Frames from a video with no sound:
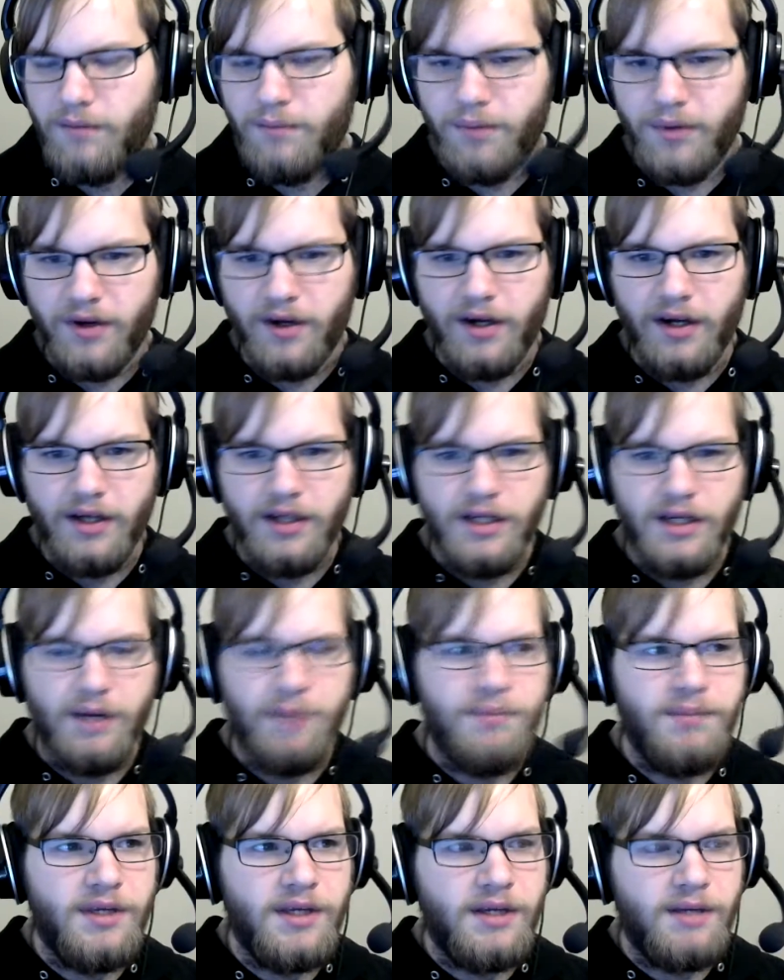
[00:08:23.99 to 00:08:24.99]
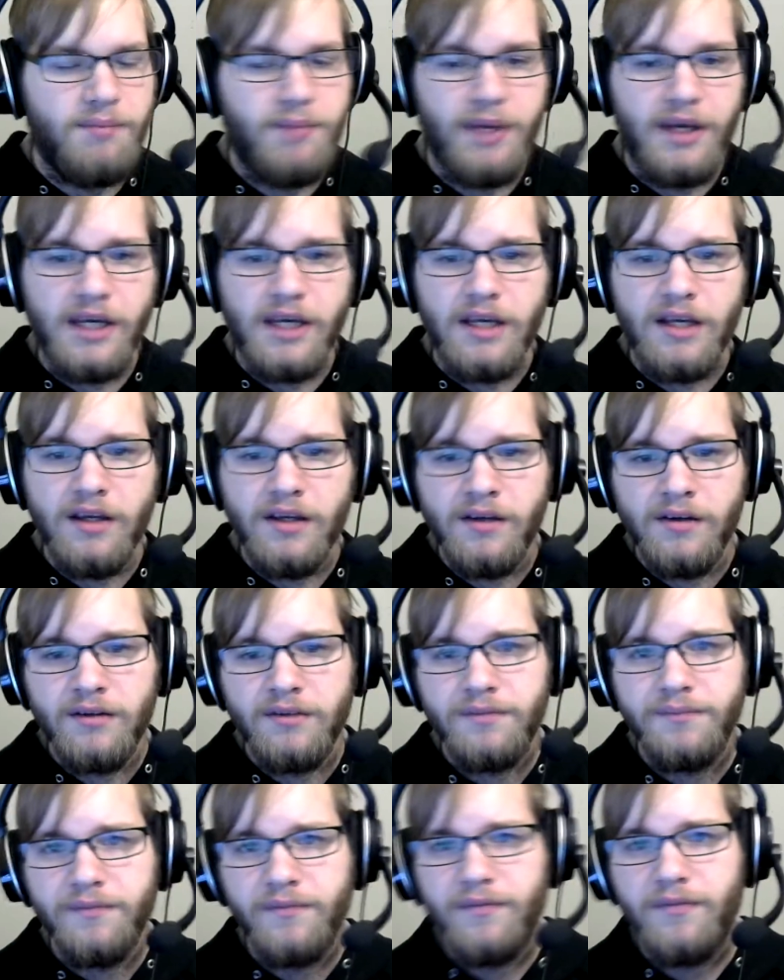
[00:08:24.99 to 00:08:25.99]
but I'm being picky,
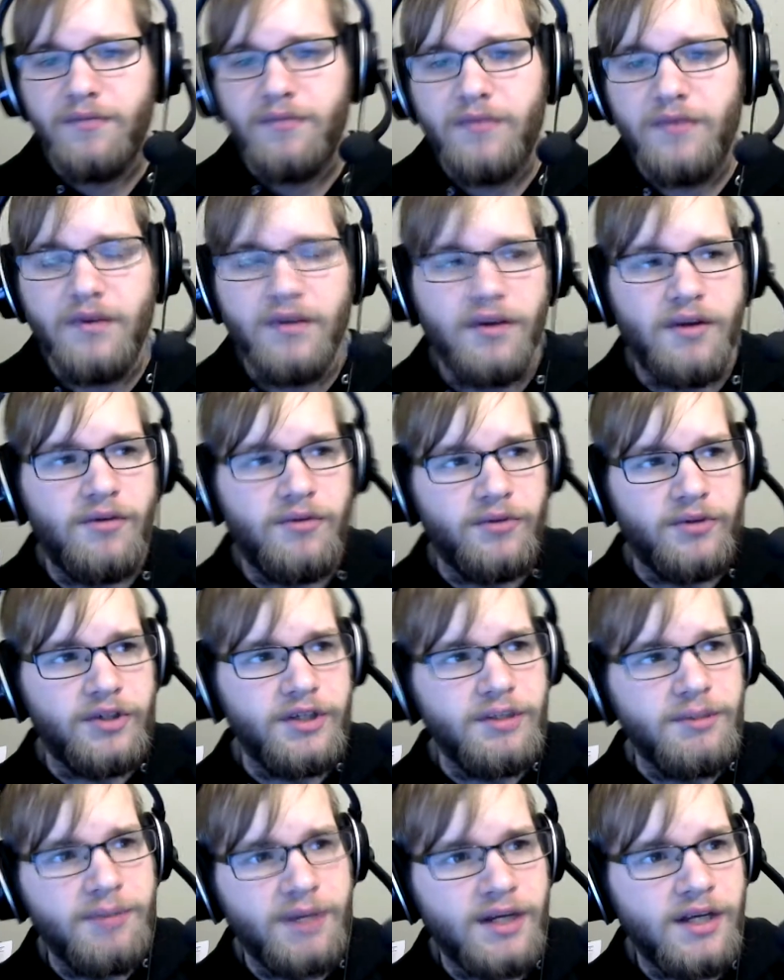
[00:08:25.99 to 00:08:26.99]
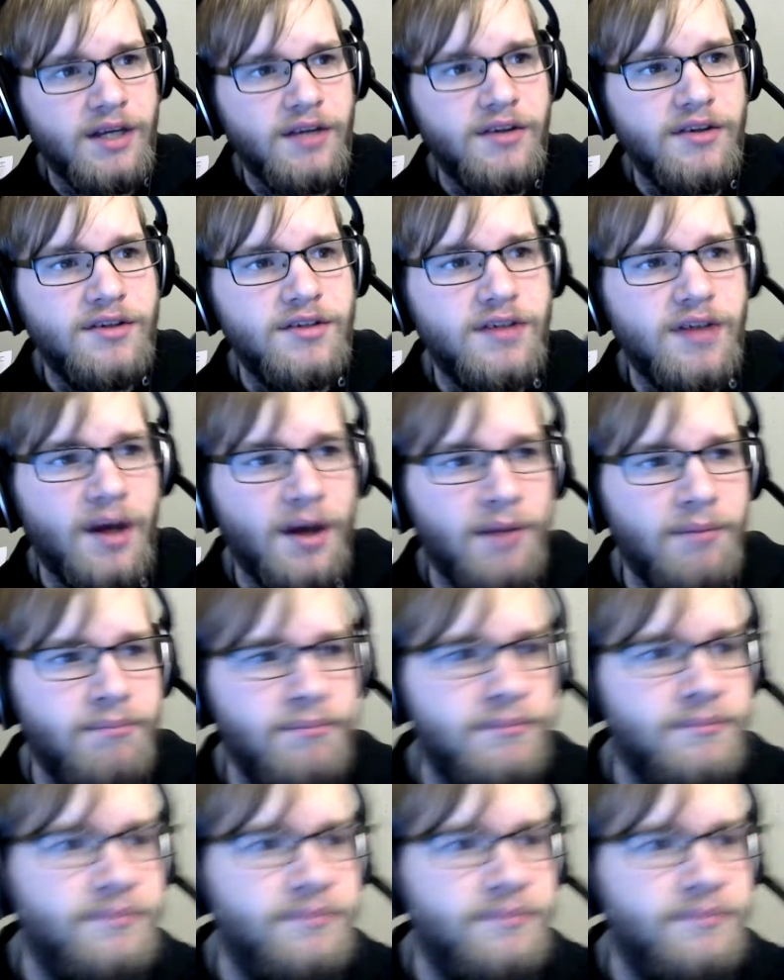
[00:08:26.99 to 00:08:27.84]
like really picky this time,